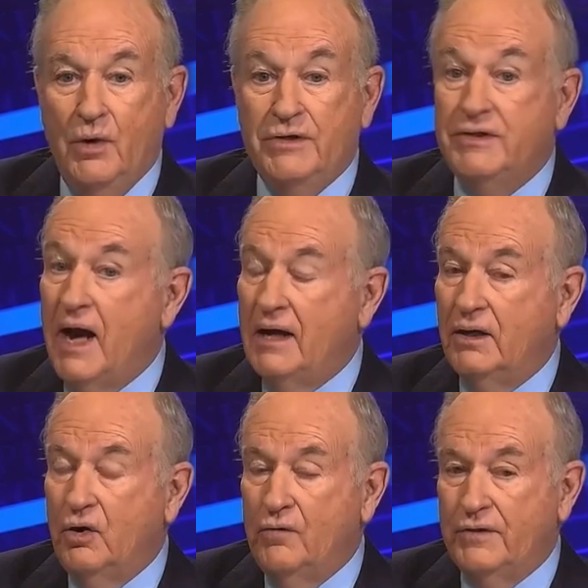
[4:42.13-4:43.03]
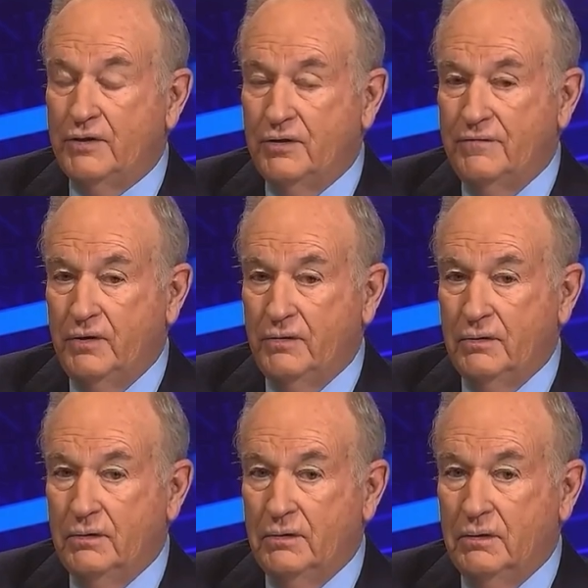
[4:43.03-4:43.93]
is not going to overturn a
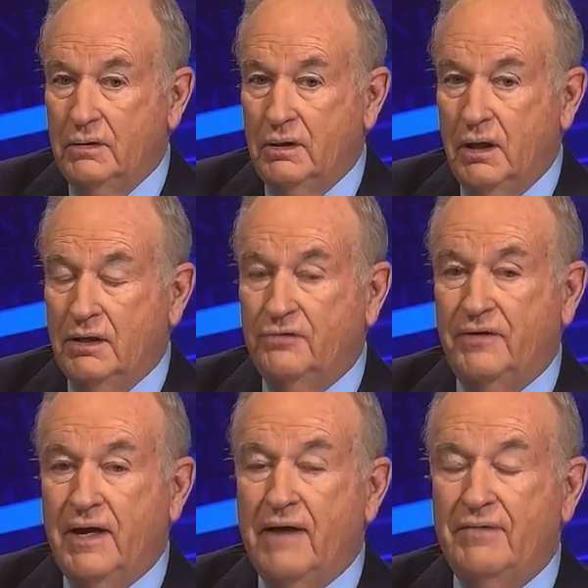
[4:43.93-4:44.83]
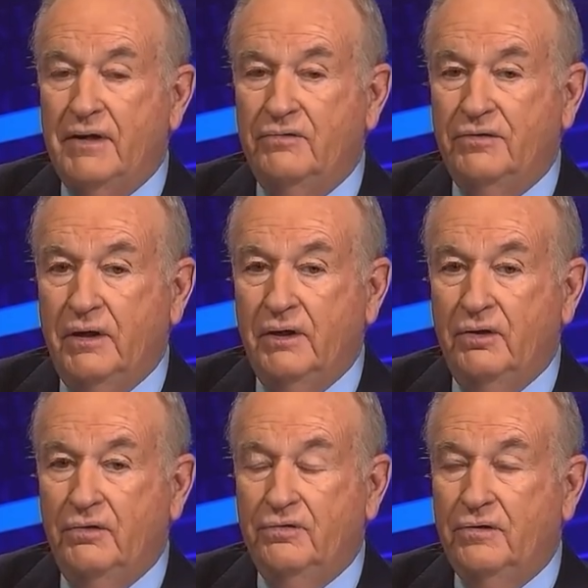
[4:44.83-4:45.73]
vote unless the evidence
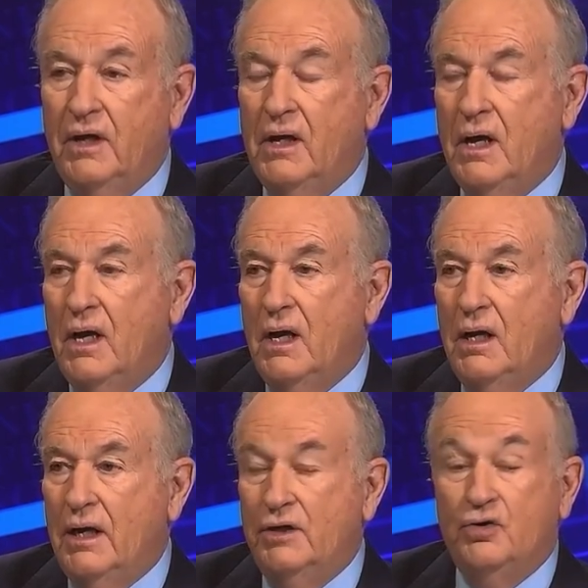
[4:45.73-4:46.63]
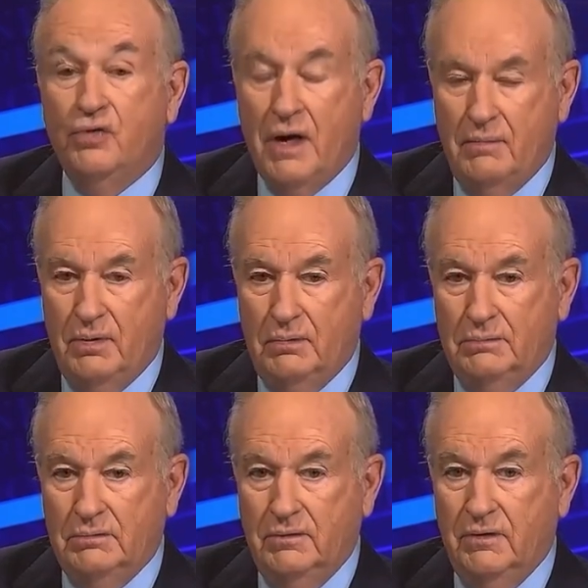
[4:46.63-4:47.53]
is incredible,
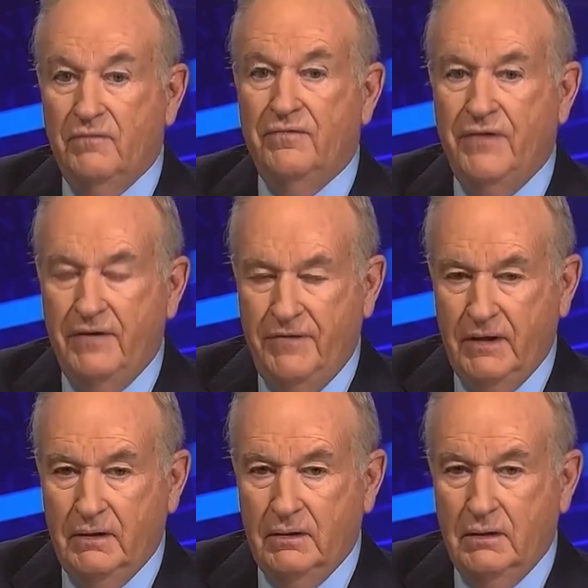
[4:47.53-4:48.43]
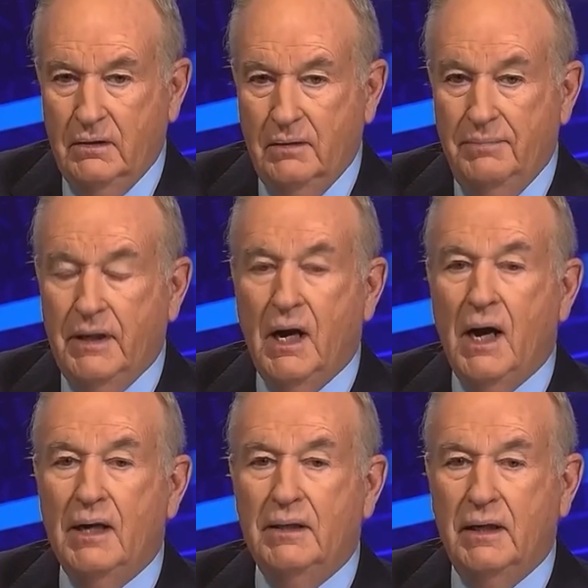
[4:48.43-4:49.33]
vivid,
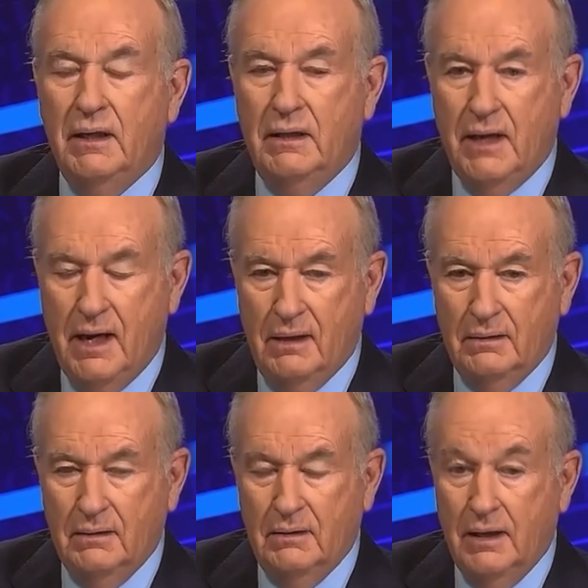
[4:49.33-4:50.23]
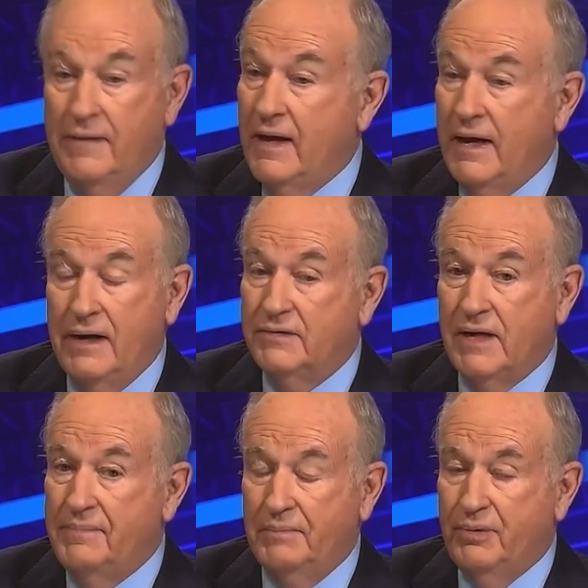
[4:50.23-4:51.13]
beyond any doubt. And that
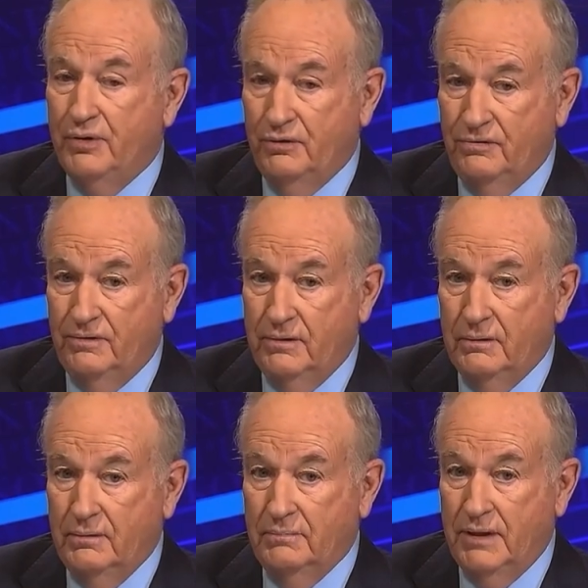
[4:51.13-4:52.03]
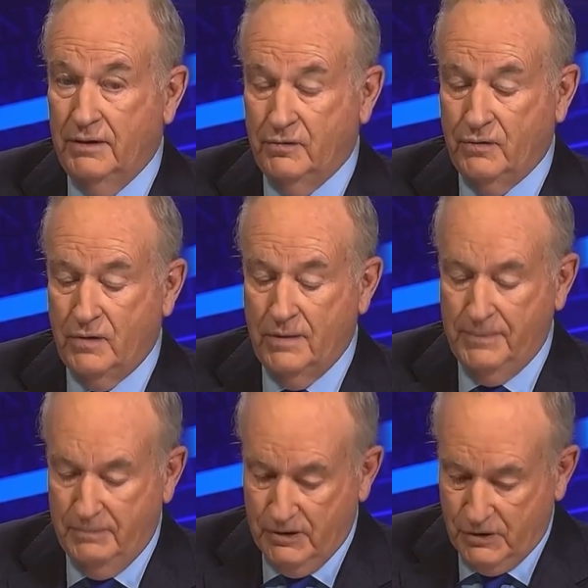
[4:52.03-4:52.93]
has not been produced by the
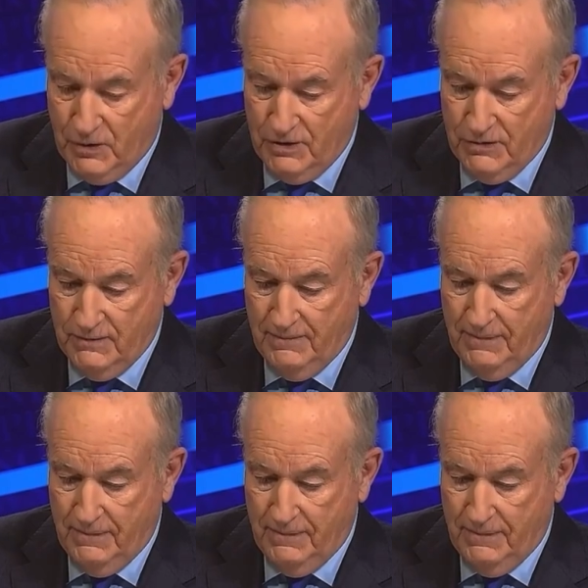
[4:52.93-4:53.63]
Trump administration.